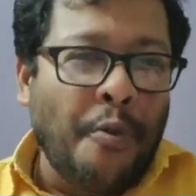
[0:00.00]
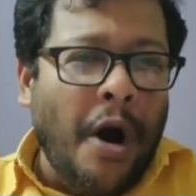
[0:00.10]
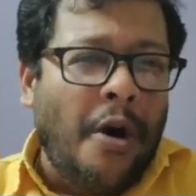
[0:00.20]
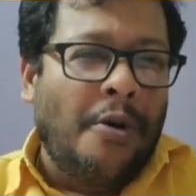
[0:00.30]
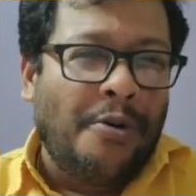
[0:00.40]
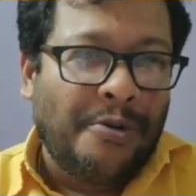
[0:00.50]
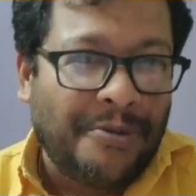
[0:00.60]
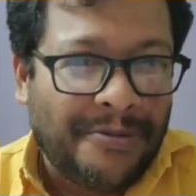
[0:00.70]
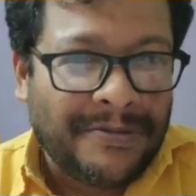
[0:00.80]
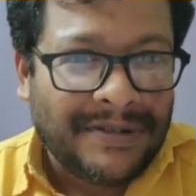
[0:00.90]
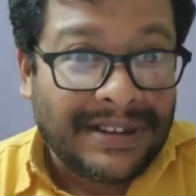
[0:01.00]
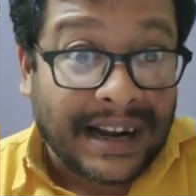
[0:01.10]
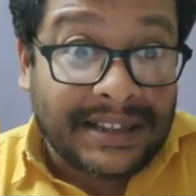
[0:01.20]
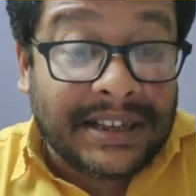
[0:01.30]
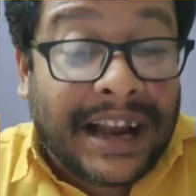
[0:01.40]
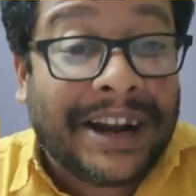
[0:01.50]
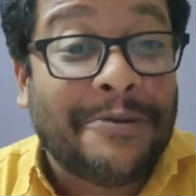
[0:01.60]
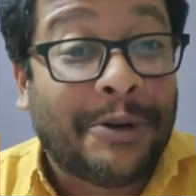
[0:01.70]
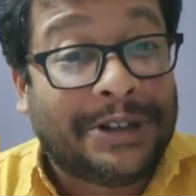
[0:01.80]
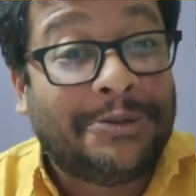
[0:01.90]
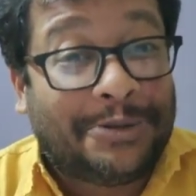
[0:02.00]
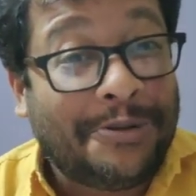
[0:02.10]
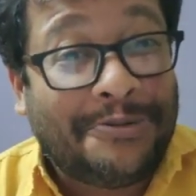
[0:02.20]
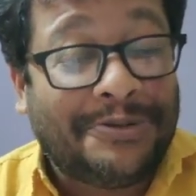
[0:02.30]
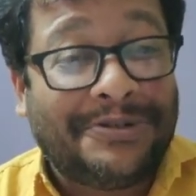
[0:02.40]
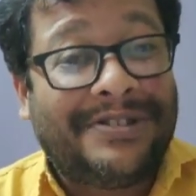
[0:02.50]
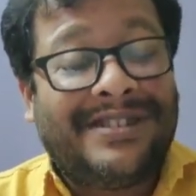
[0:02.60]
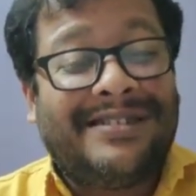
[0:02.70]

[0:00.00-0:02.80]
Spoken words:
Woo! That is exactly what you do.